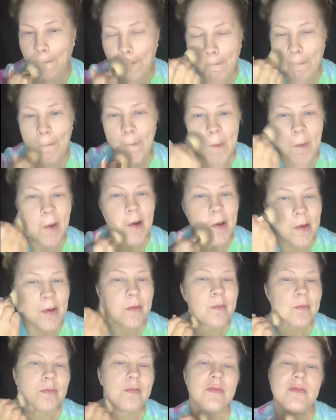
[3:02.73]
All right,
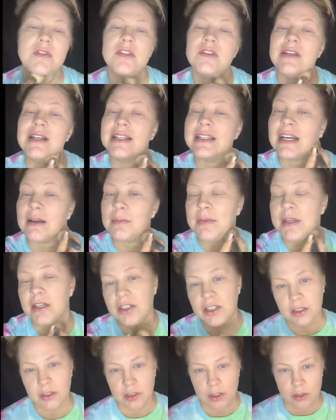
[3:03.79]
so I got me a
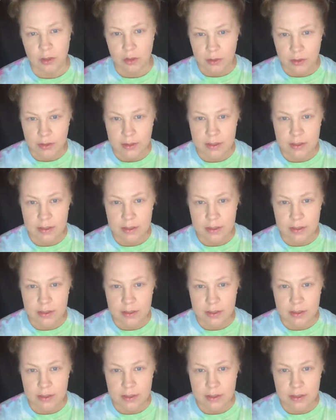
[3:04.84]
good little